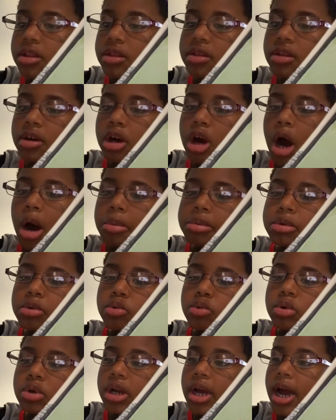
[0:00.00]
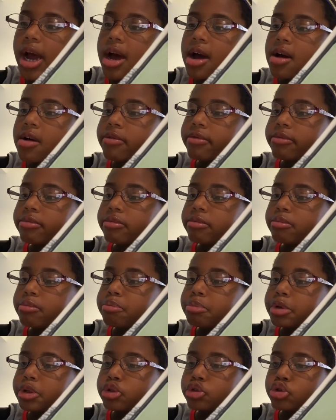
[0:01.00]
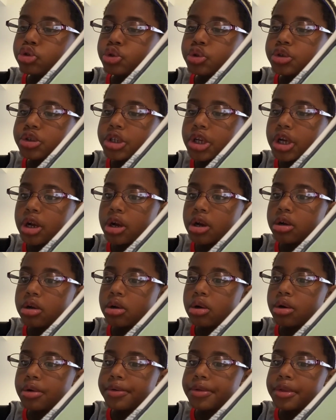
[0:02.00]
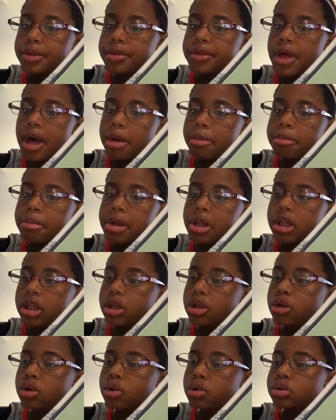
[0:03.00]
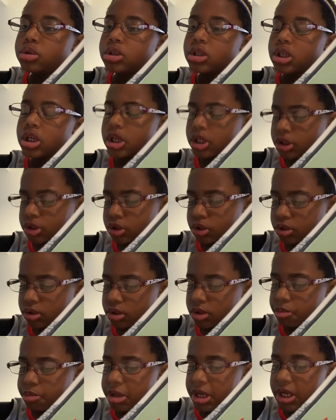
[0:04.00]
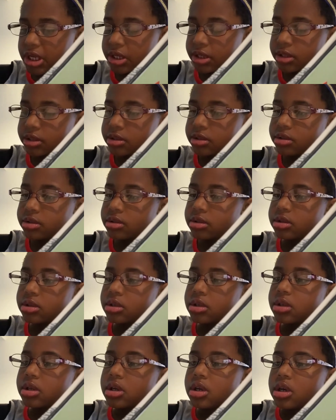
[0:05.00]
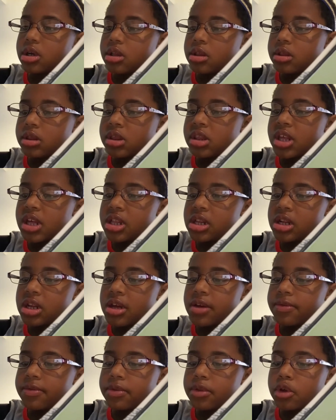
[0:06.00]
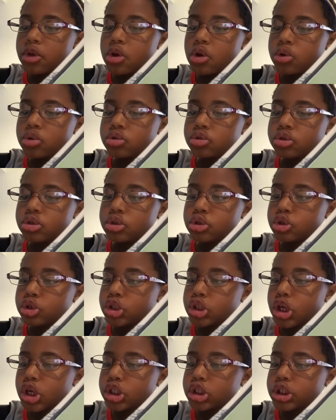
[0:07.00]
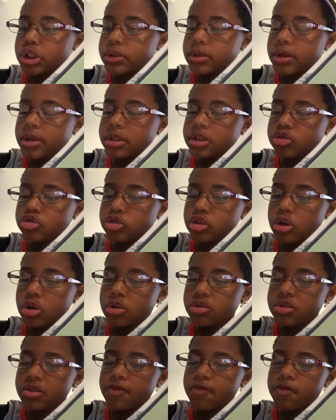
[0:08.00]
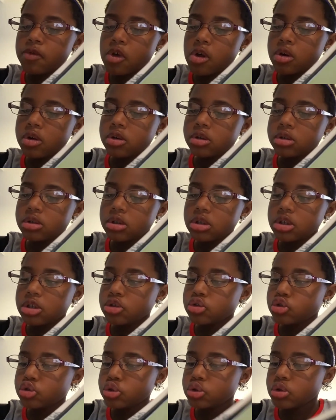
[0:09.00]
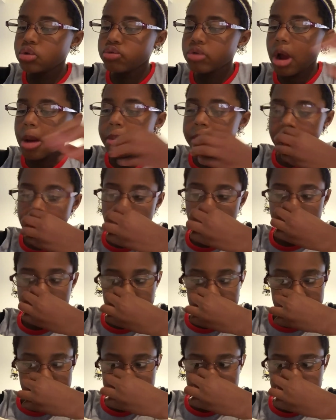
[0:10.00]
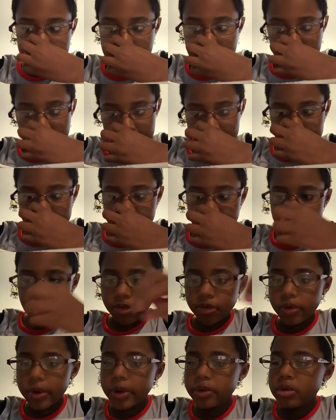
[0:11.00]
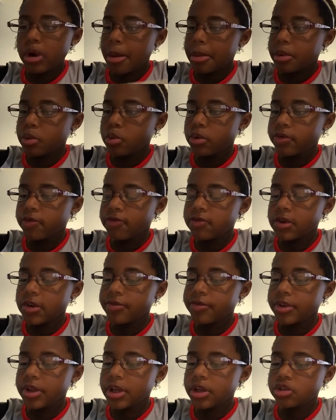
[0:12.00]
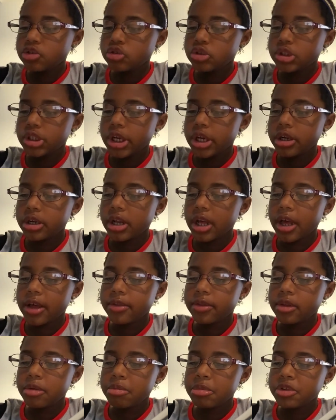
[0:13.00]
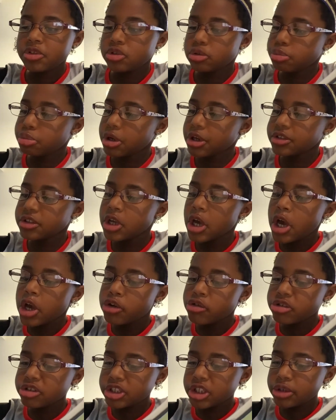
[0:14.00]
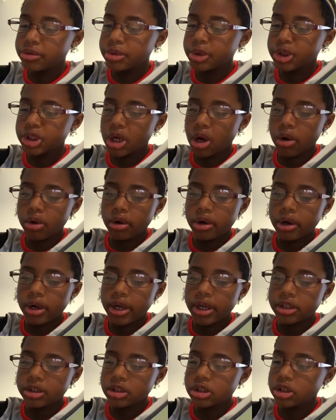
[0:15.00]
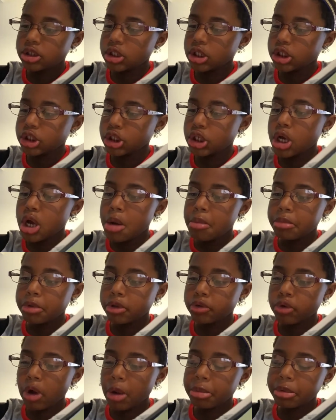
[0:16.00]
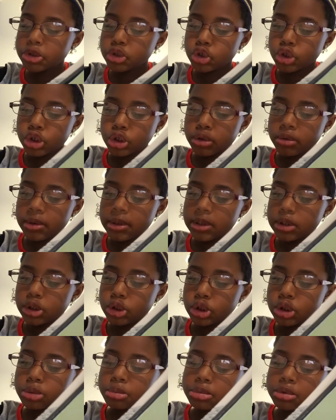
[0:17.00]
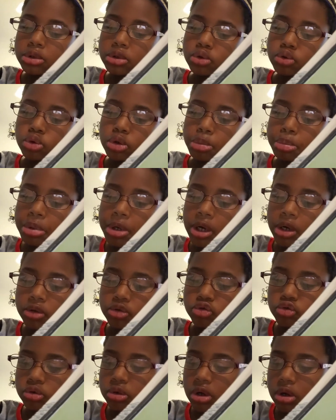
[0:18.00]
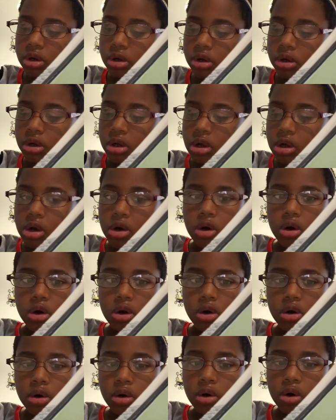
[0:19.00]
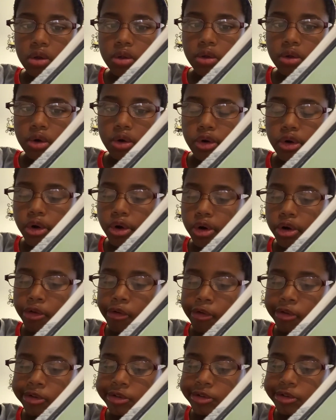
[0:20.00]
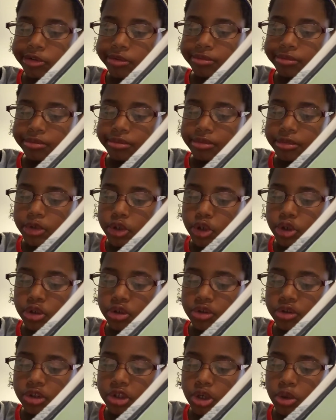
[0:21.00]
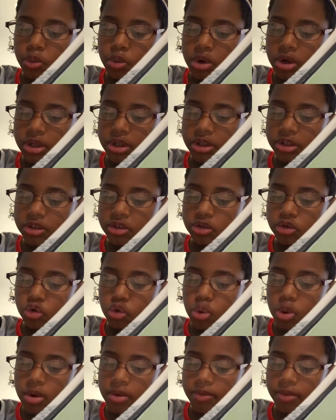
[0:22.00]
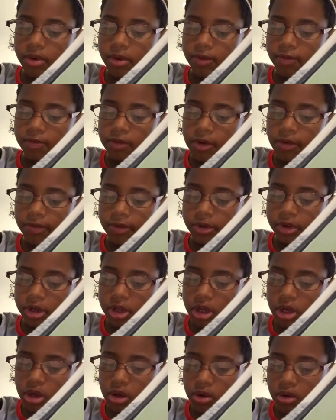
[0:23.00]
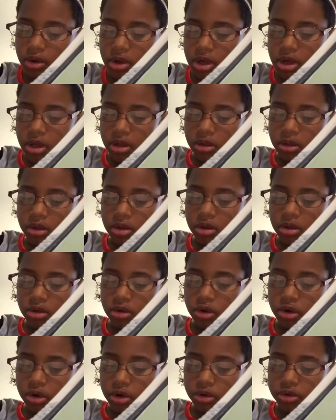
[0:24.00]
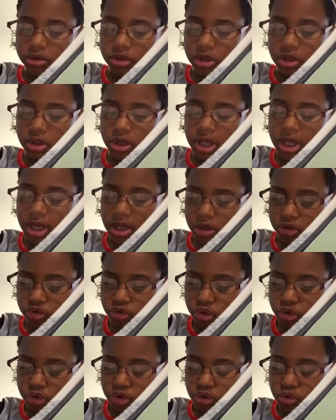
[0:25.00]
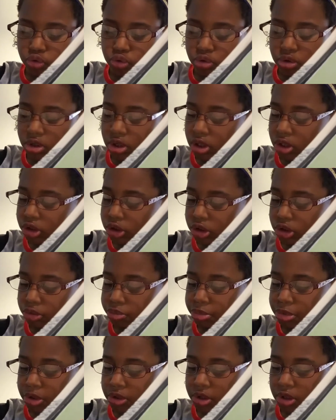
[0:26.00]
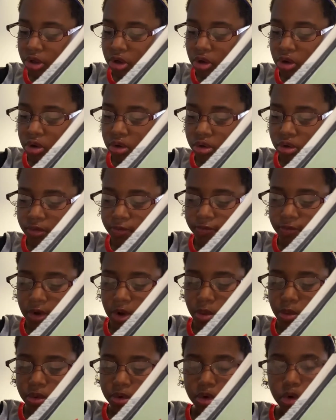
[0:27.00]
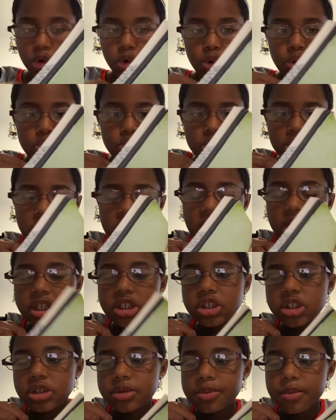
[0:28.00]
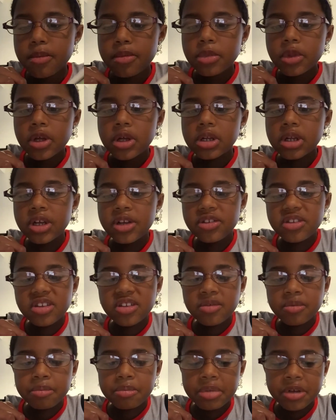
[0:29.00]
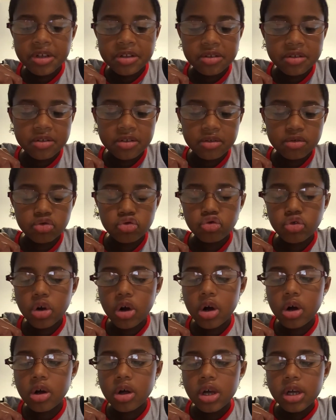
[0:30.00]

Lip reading: The goblin would have been too scared of that billy goat to enter the pen. They left the goat still charging around in circles and fluttered into the rabbit hutches. A soft gray rabbit with fluffy ears stared at them in surprise. Christy reached out her hand to touch it, but the rabbit turned around and jumped into a pile of straw. All the girls could see what its quivering fluffy tail. The girls and Anna searched through the hutches, but they all could find were old lettuce leaves and pieces of straw.